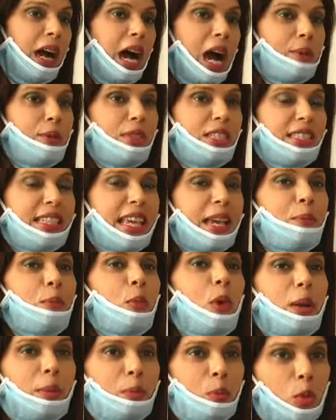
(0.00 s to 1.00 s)
I would say
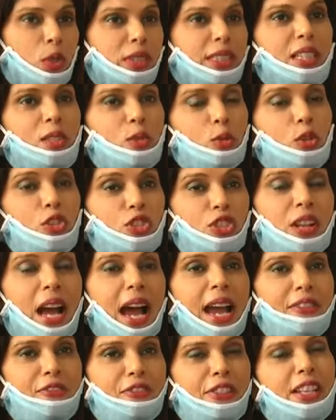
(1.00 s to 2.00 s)
more than social,
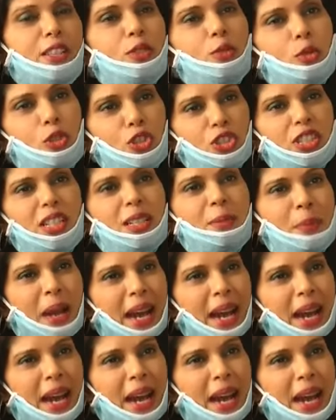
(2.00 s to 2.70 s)
I feel social,